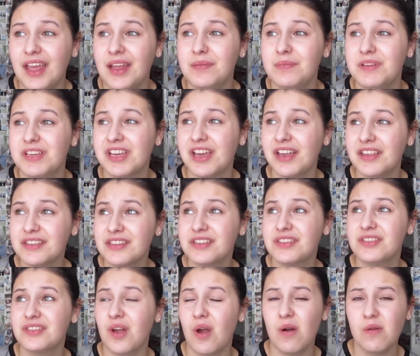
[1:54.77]
and because
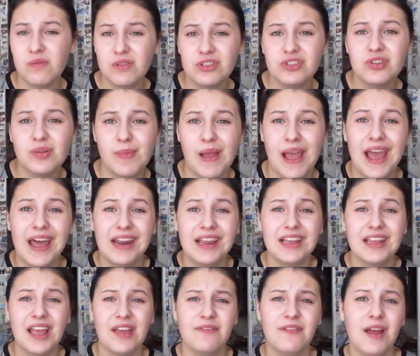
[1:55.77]
it's over
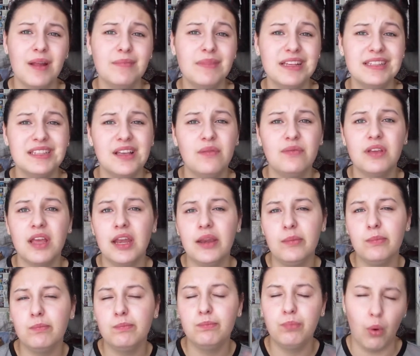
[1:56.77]
dramatic, I find myself
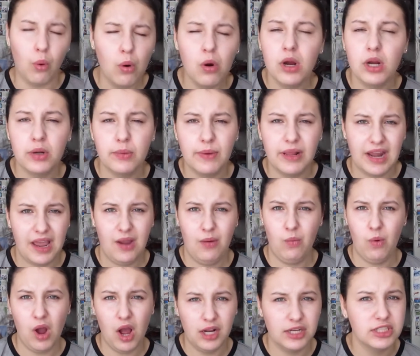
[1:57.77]
getting bored when I
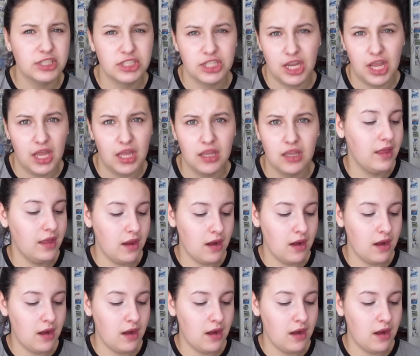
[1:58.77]
watch it.